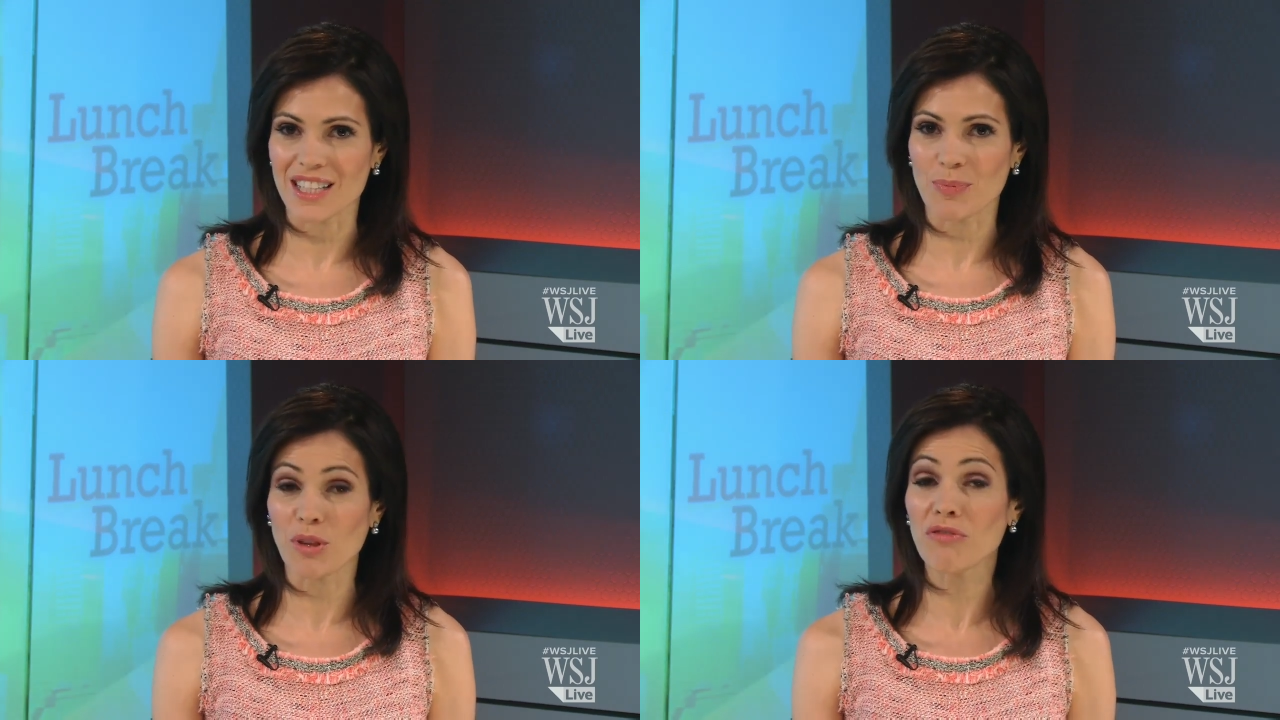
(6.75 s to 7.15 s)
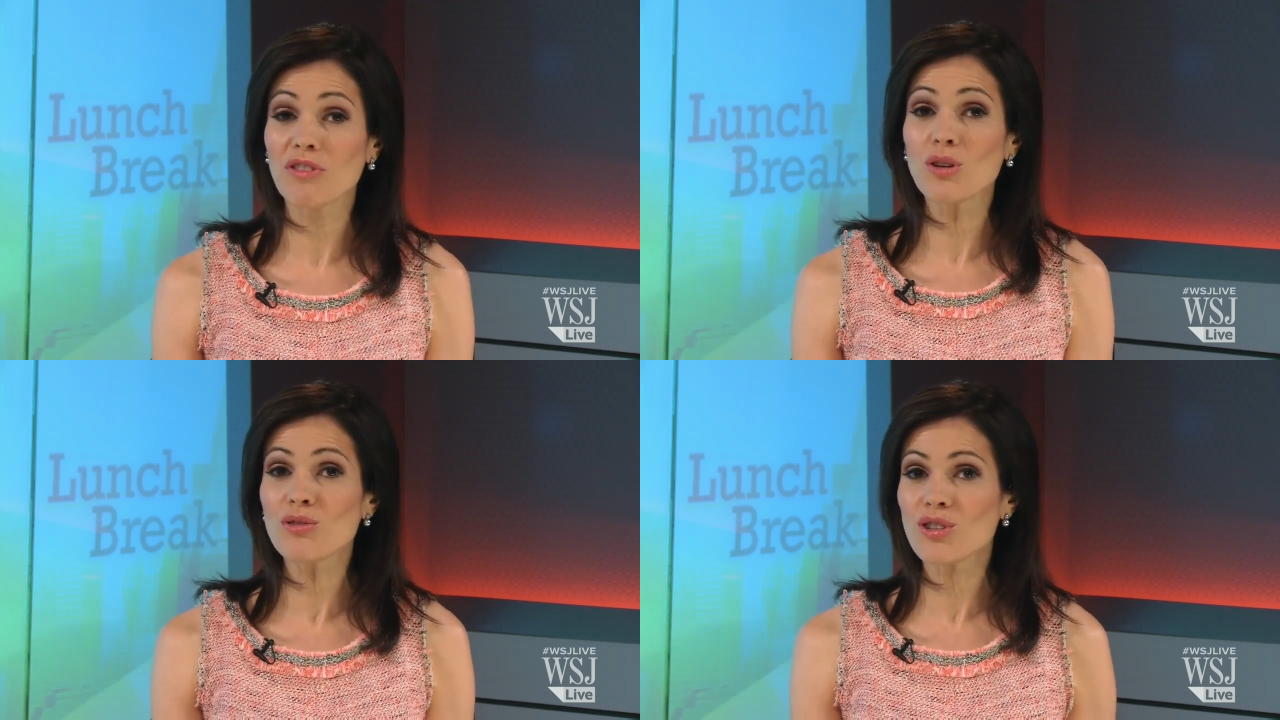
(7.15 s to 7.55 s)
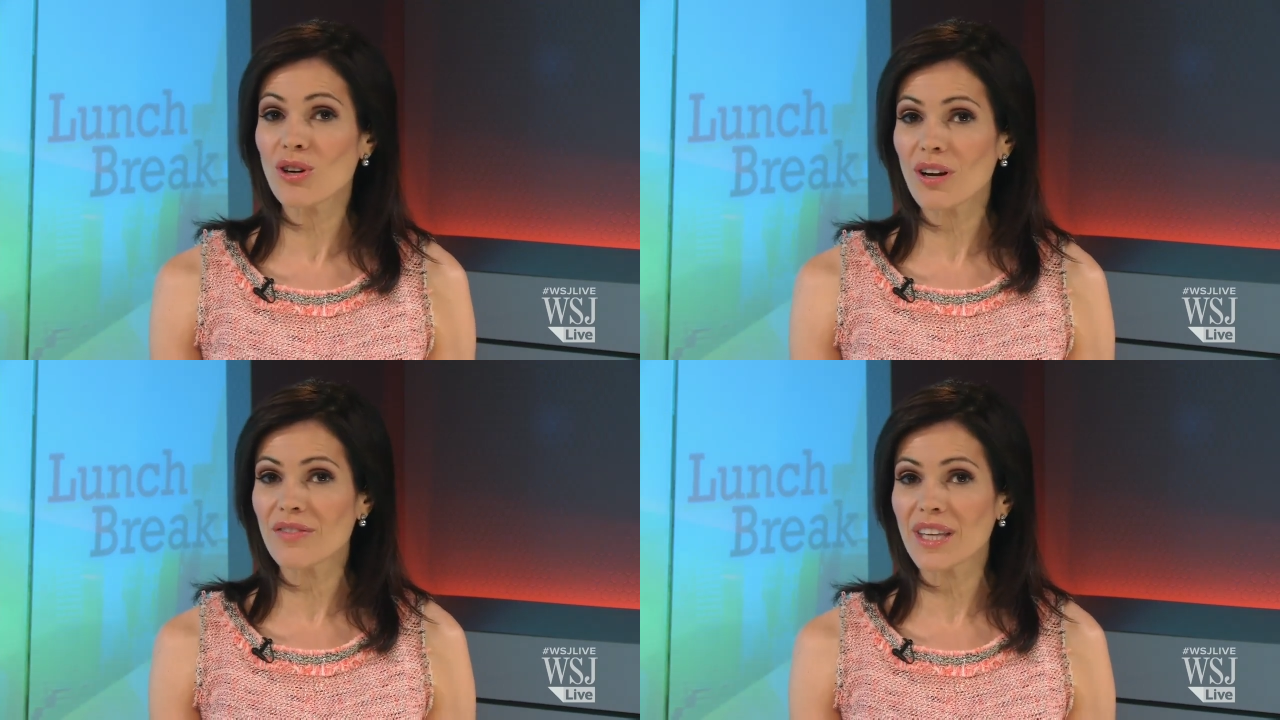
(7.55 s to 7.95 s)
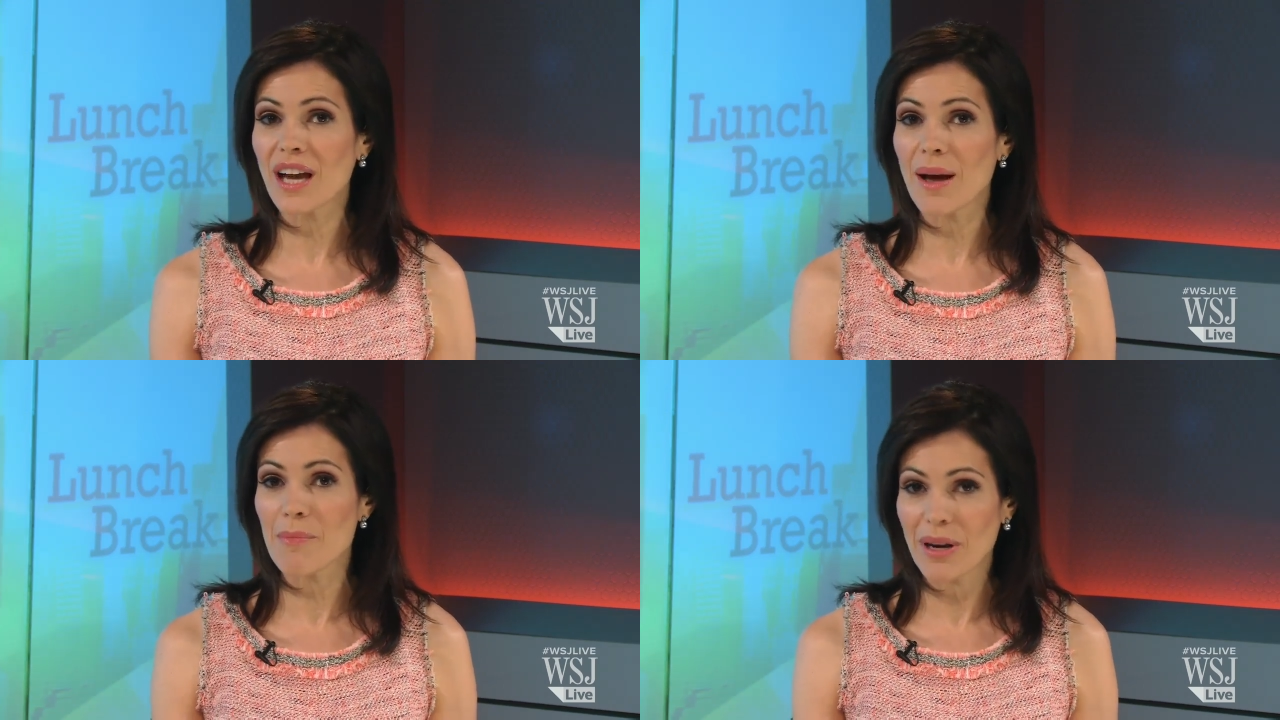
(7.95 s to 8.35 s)
but the future of the
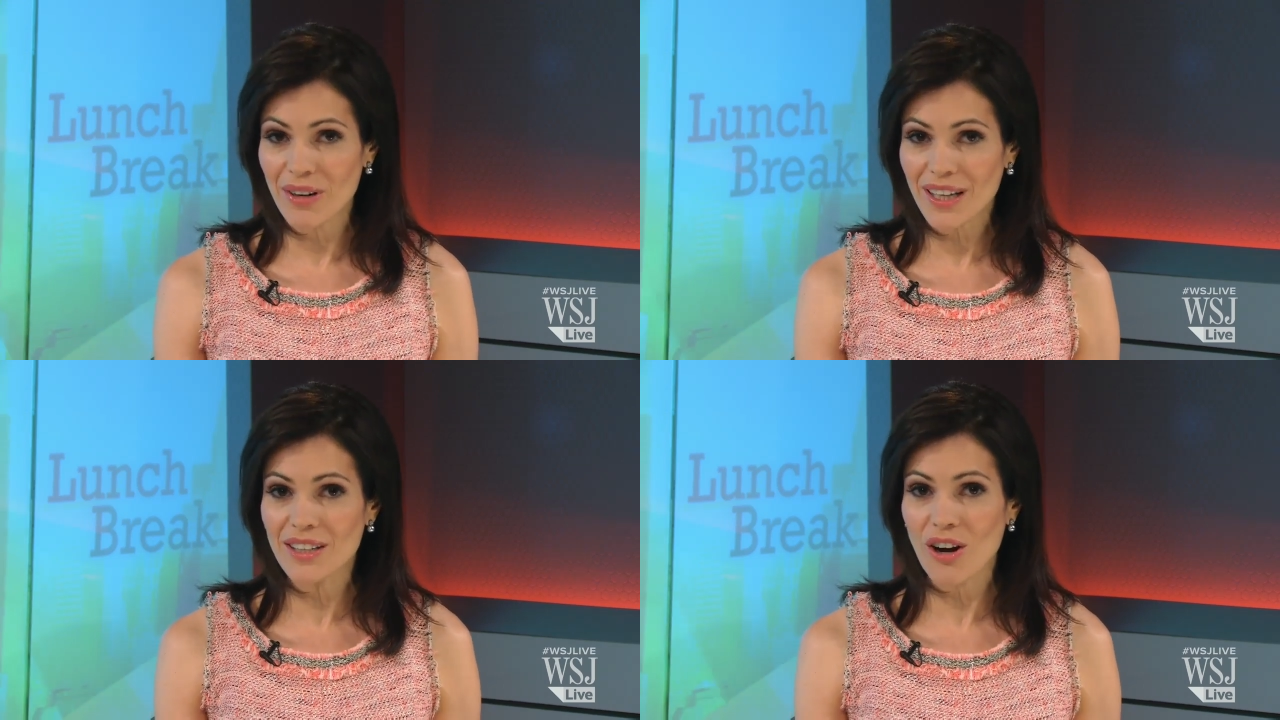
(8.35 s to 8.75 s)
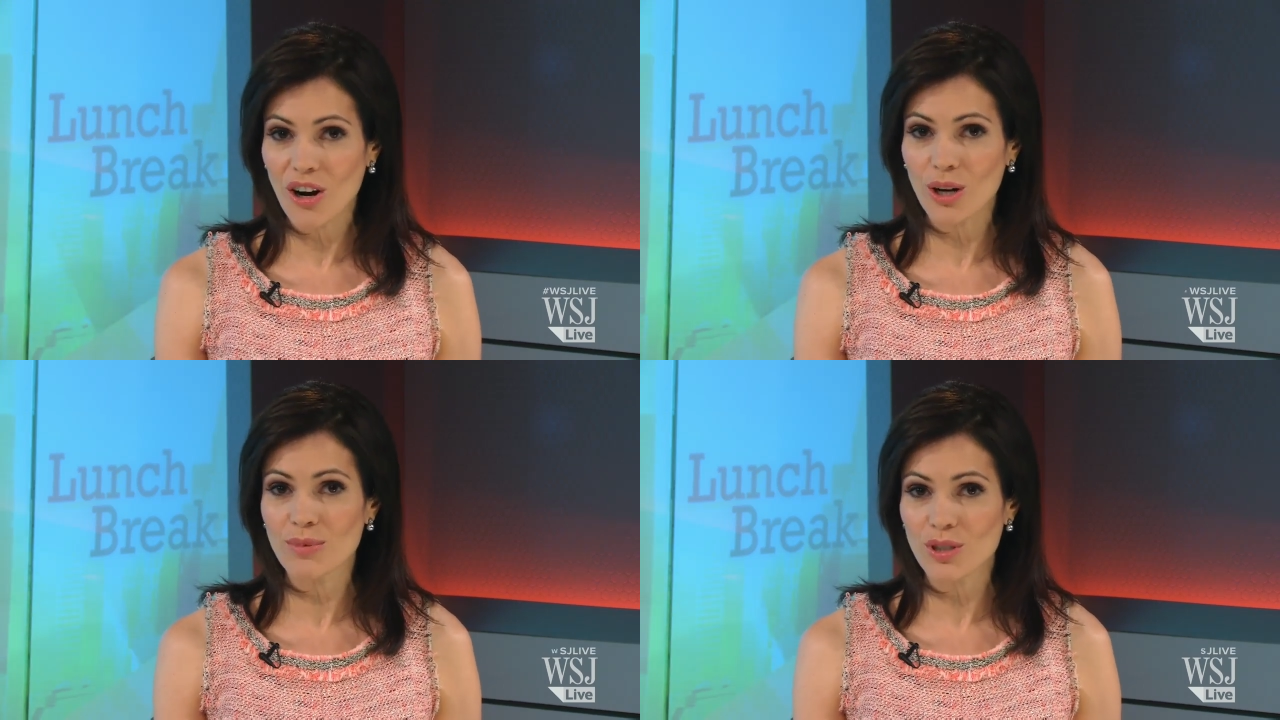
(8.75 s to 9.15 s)
American armed